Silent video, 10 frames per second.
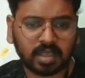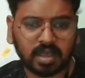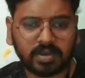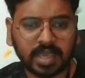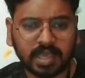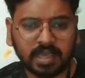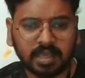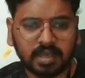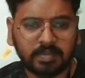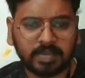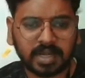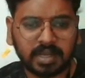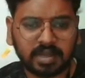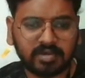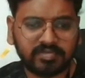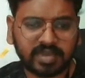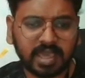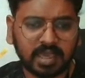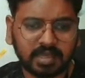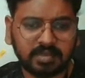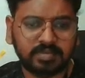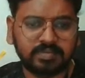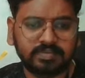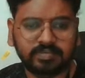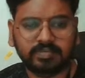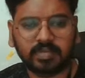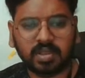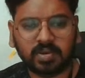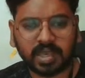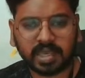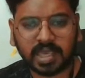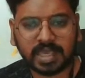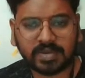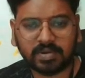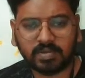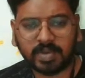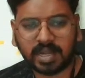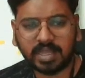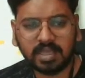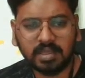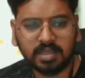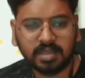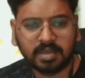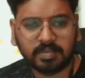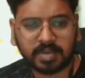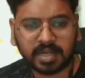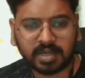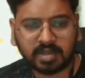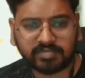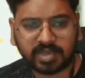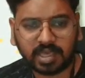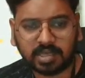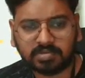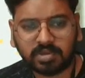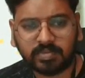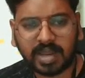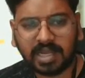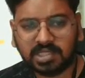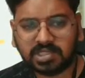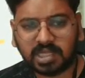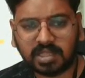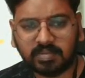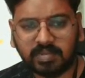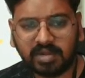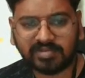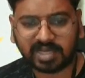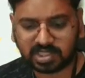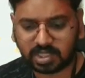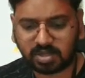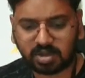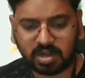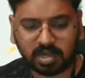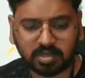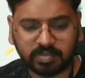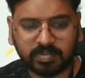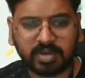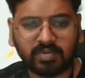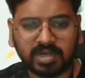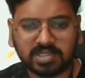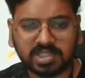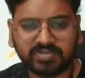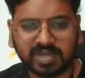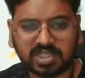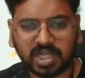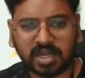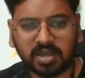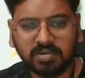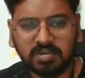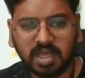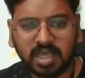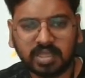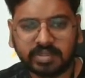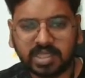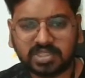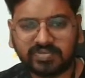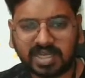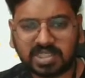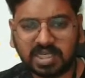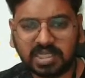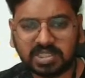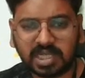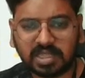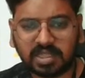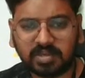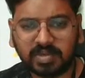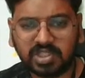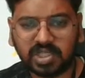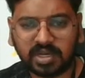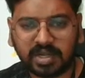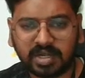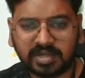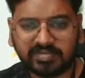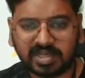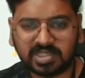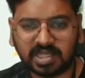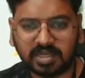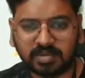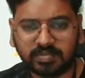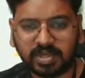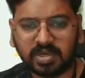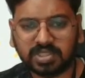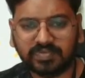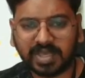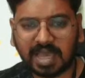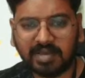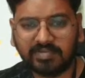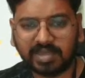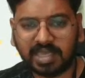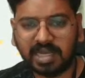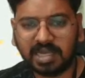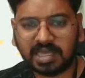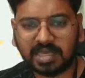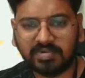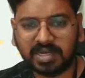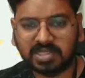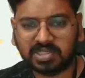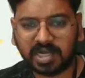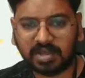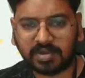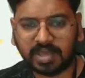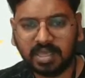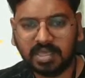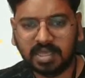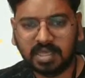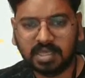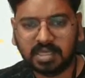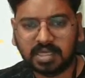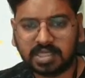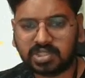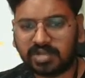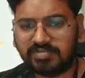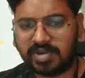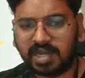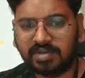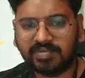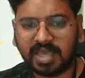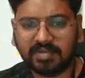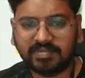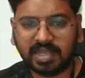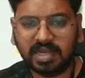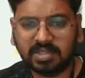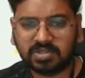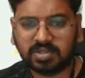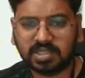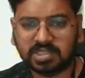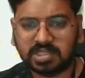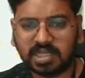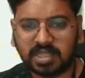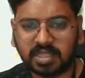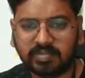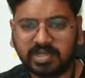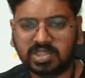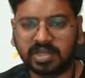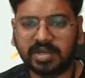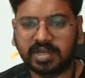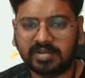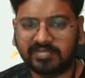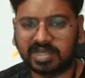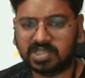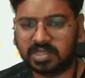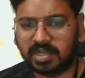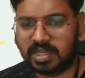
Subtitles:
Okay, print of k. Okay, k equal to Maddy, print of k. So Maddy is nothing but function call. But what is this function now? this function is nothing but generator function, because we have yield keyword inside. Okay, instead of return we have yield, so this is nothing but generator function.